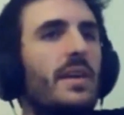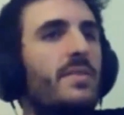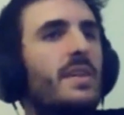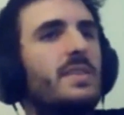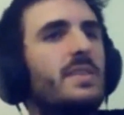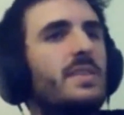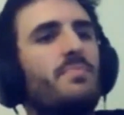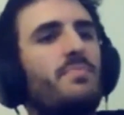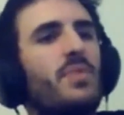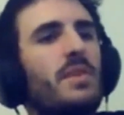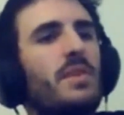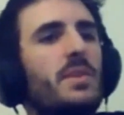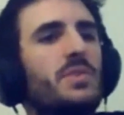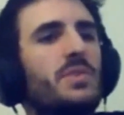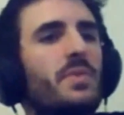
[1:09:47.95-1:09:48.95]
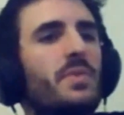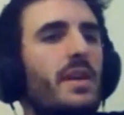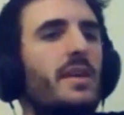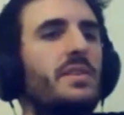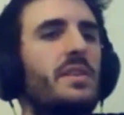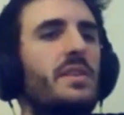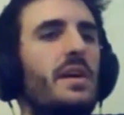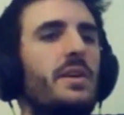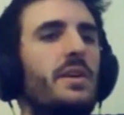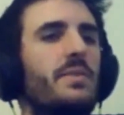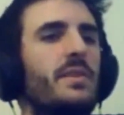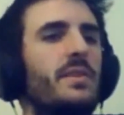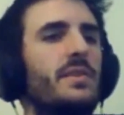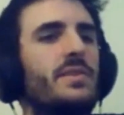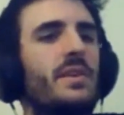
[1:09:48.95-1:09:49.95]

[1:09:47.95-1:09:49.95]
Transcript: and that's pretty much what Kickstarter is.